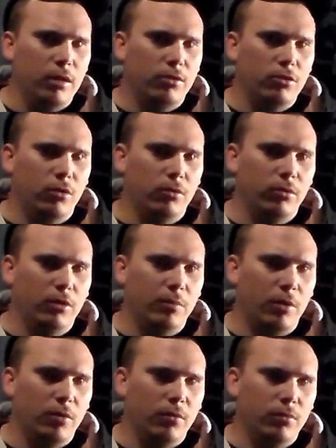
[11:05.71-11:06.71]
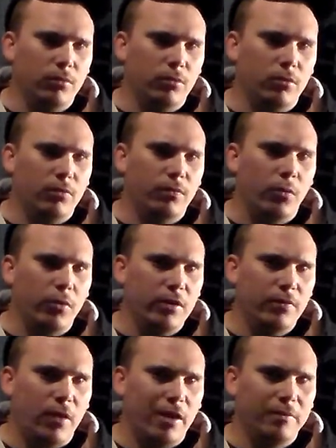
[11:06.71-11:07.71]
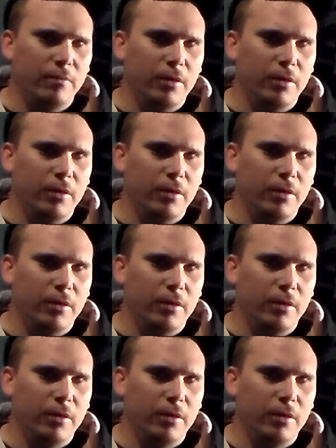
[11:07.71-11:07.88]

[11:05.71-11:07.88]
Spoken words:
It's only about 45